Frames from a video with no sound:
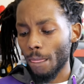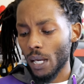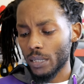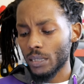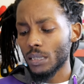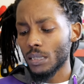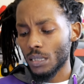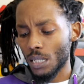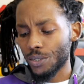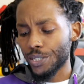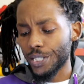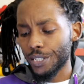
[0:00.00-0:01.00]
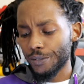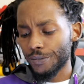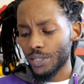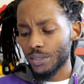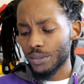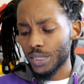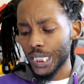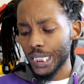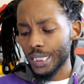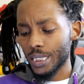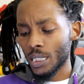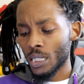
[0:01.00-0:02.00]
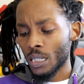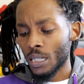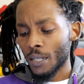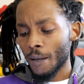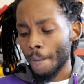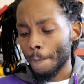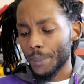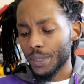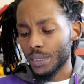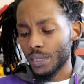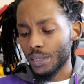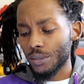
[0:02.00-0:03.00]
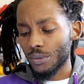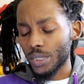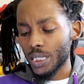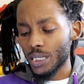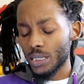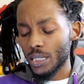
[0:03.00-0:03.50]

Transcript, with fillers: I need to know that info. You did. But yeah, release